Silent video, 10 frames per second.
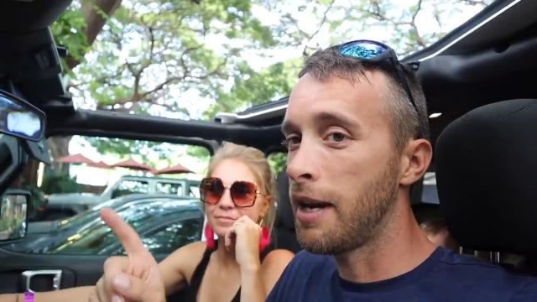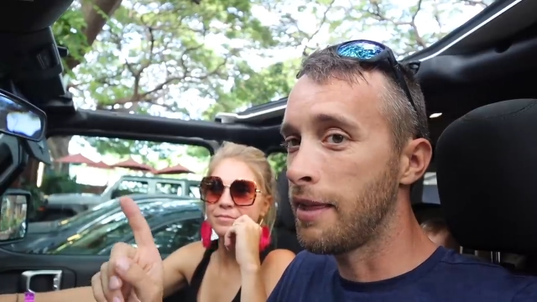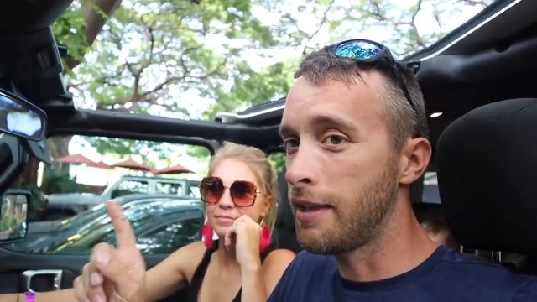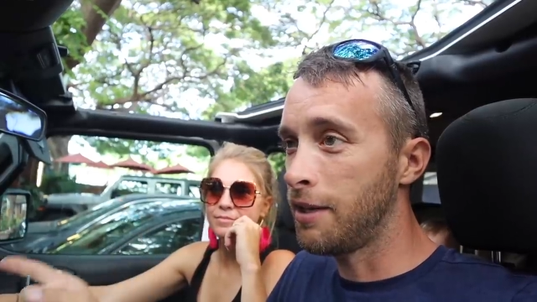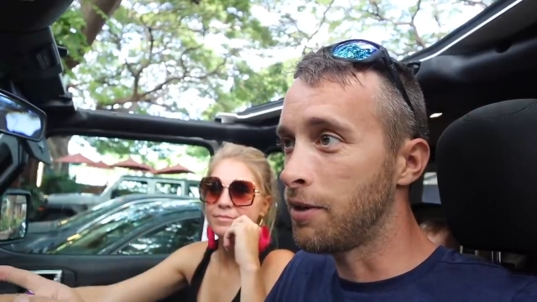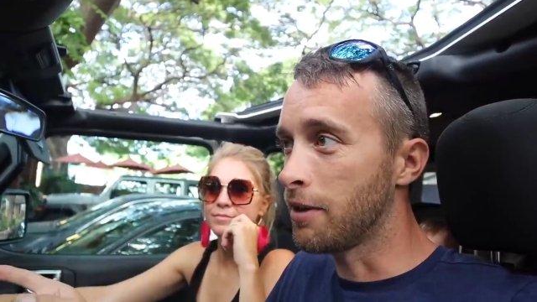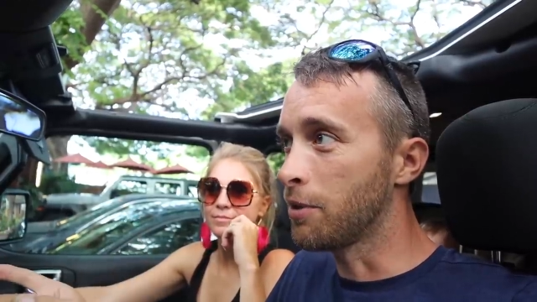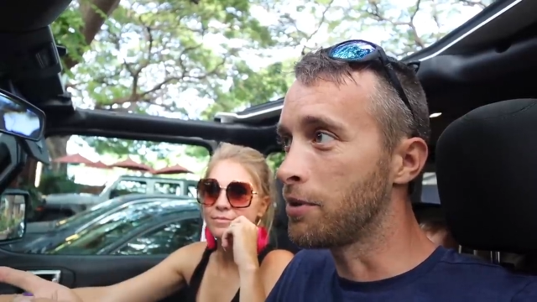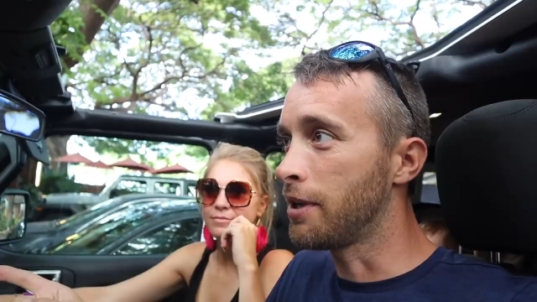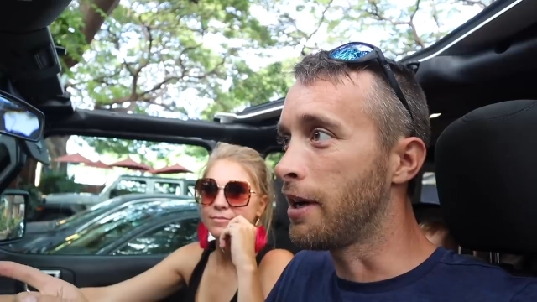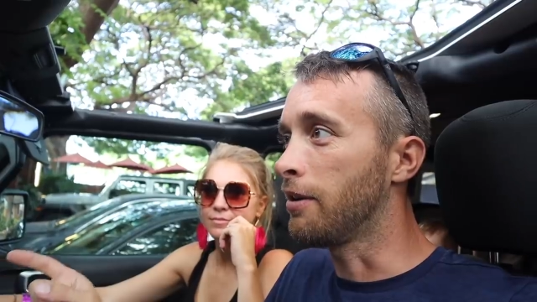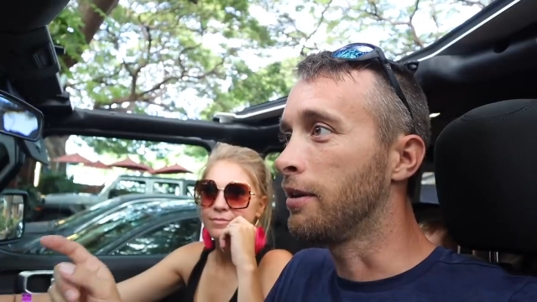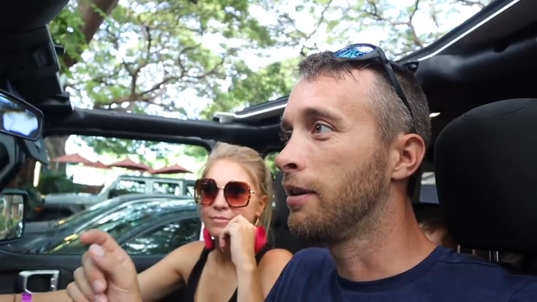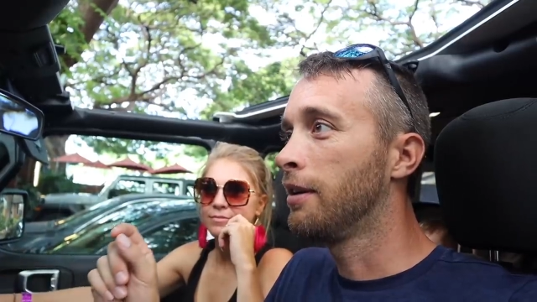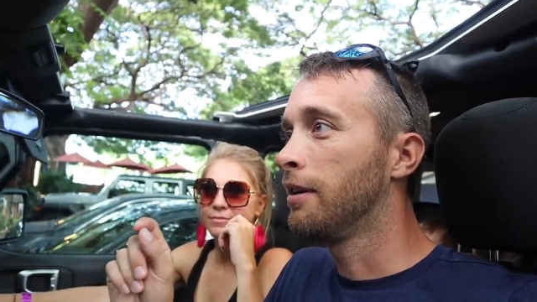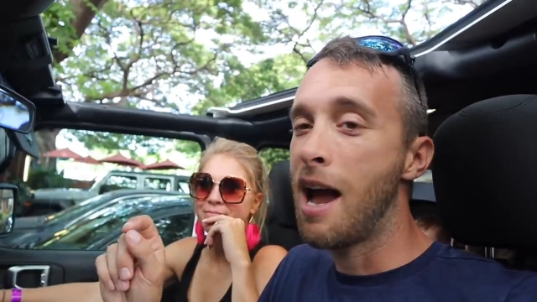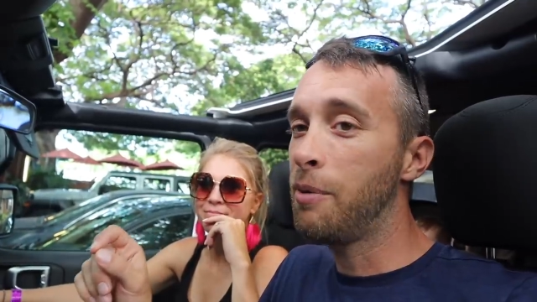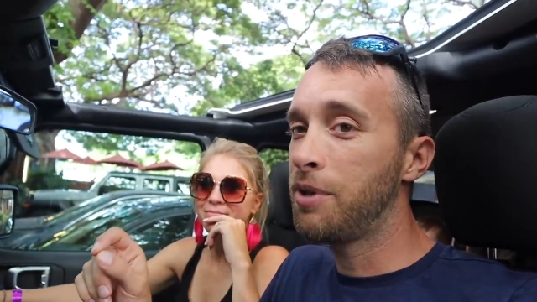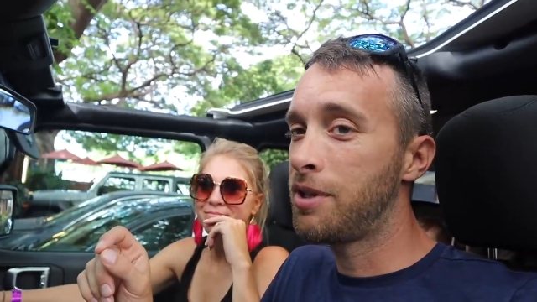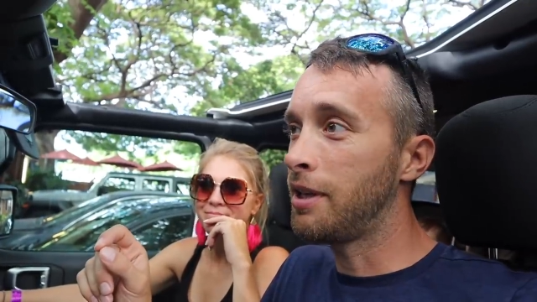Speaker 1: and then you can go sit down. I
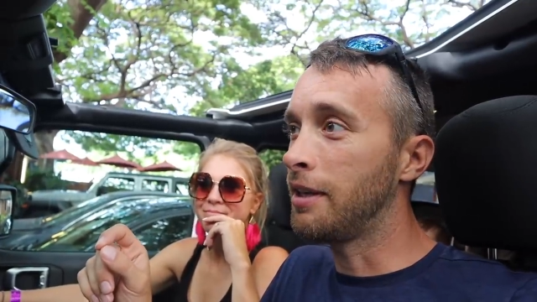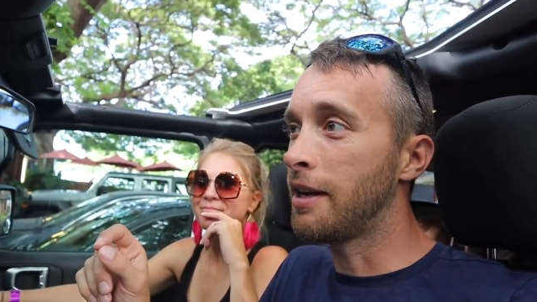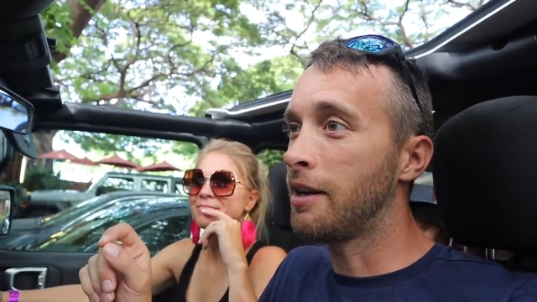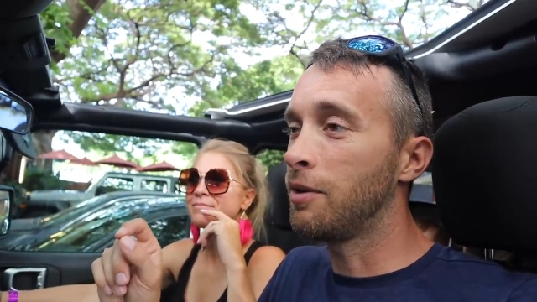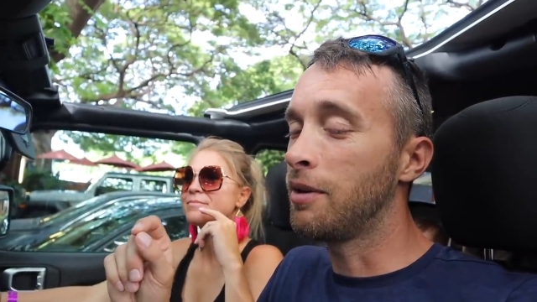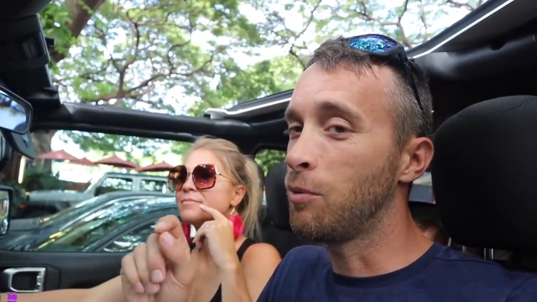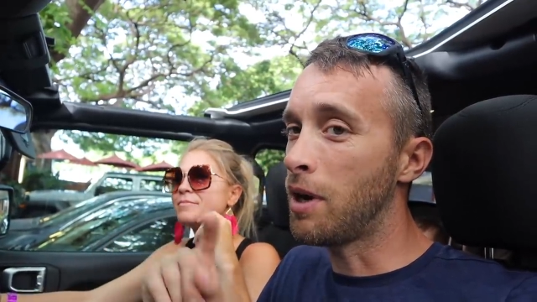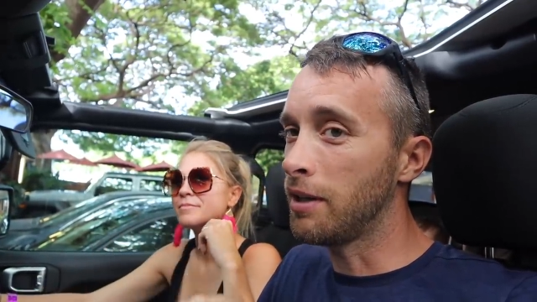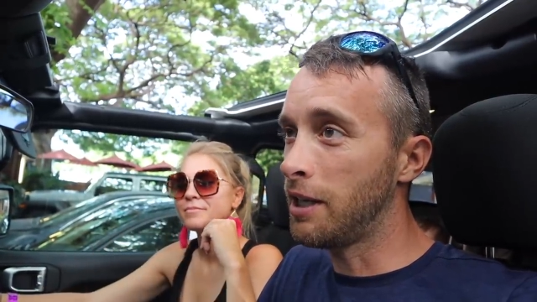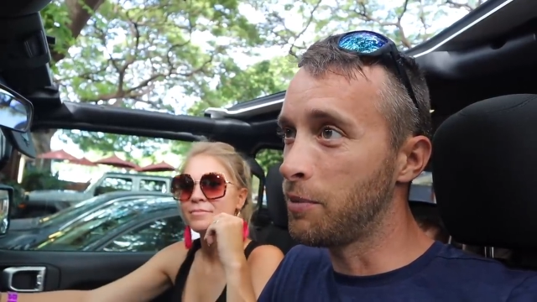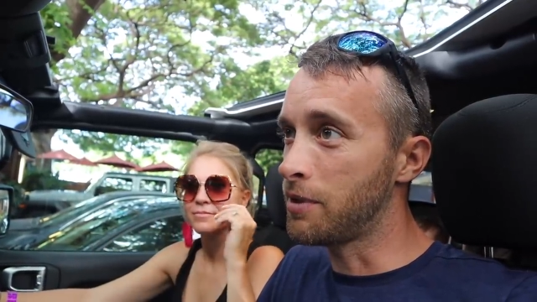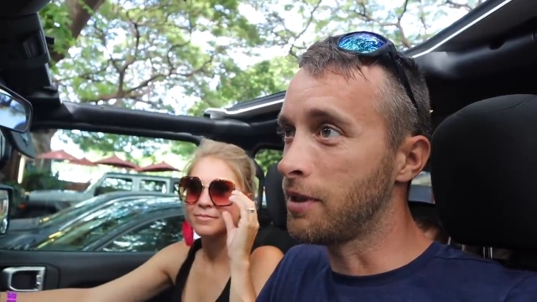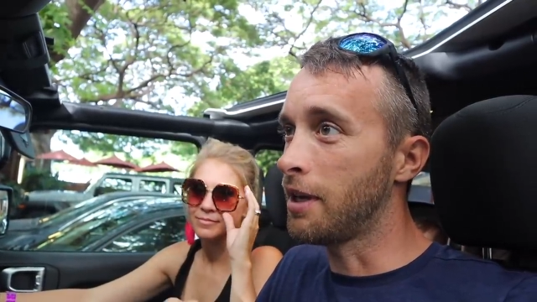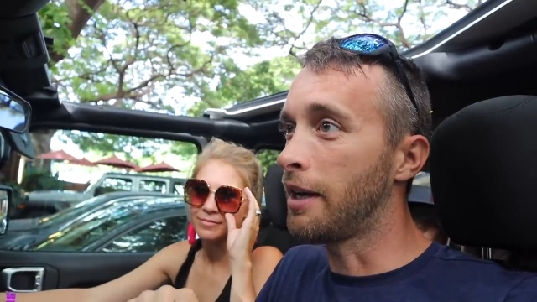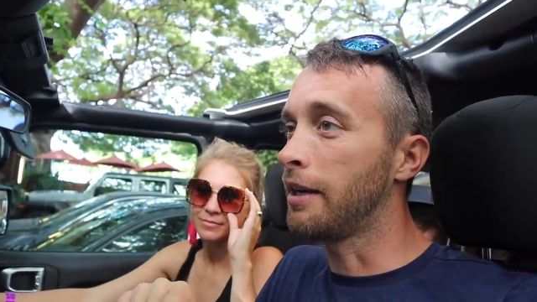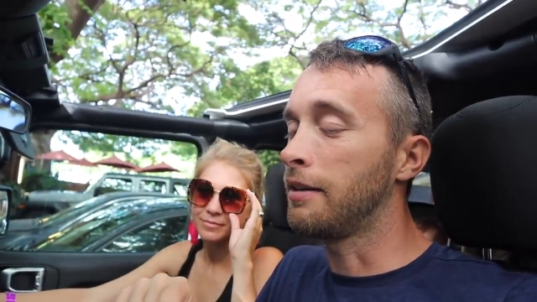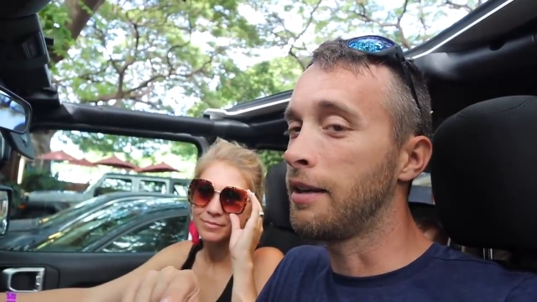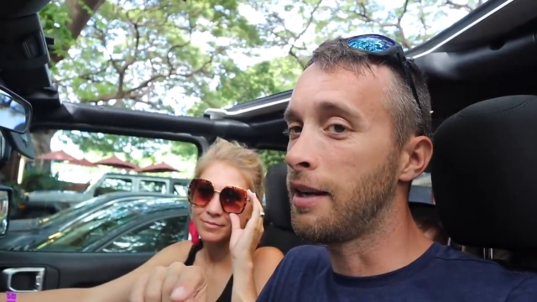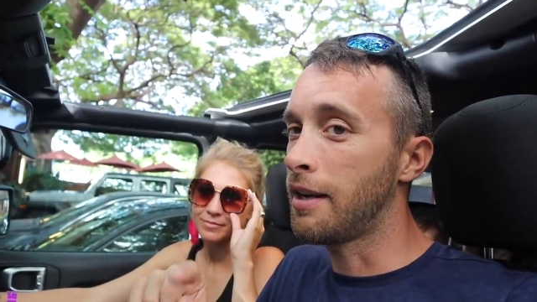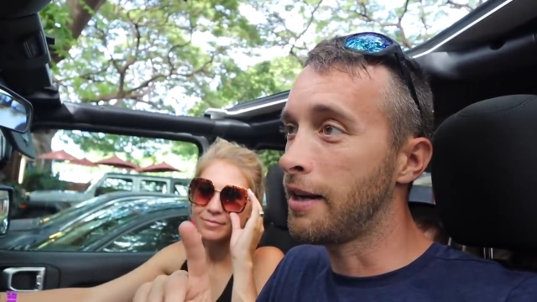was sitting down while Laine was in line
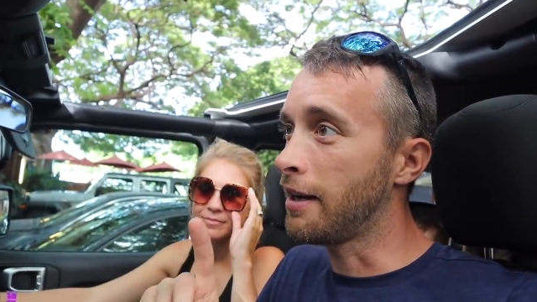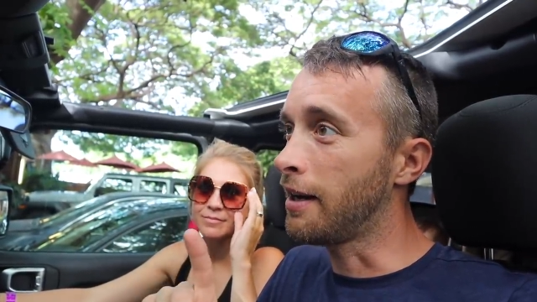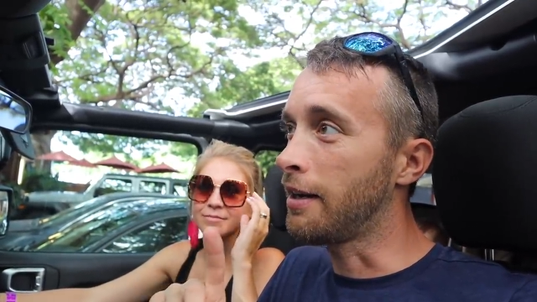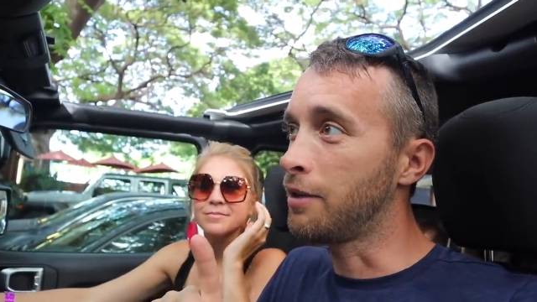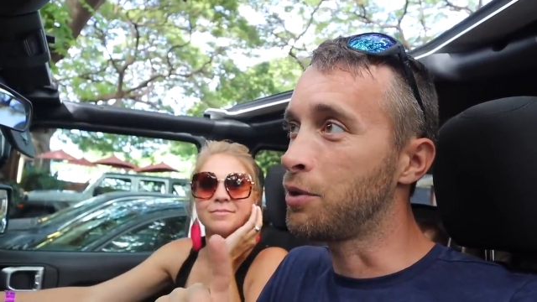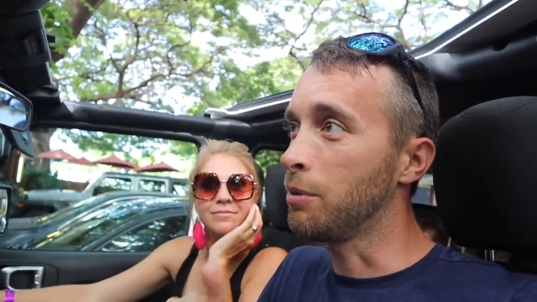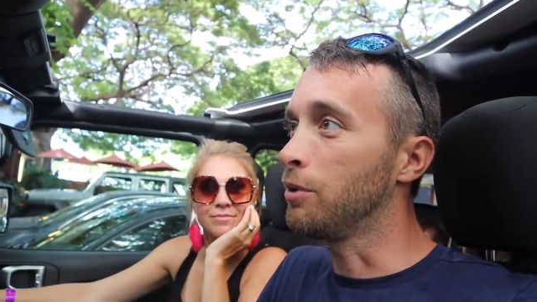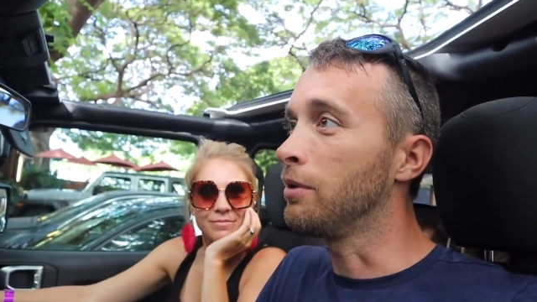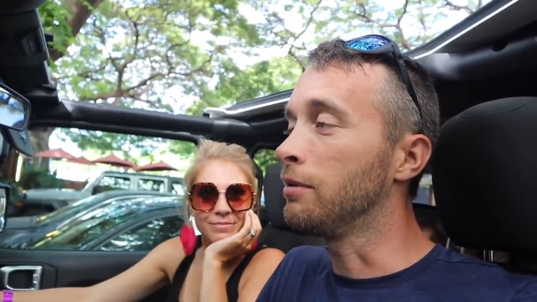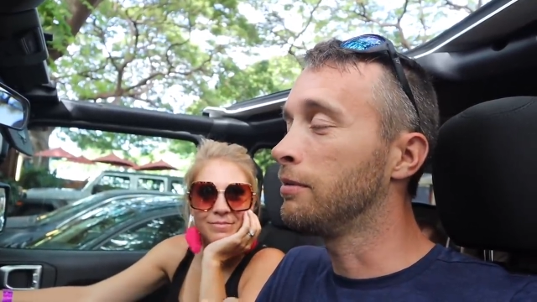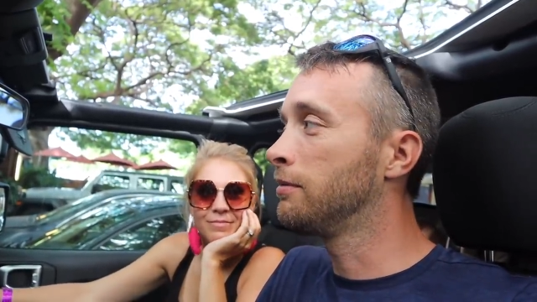and I got in trouble,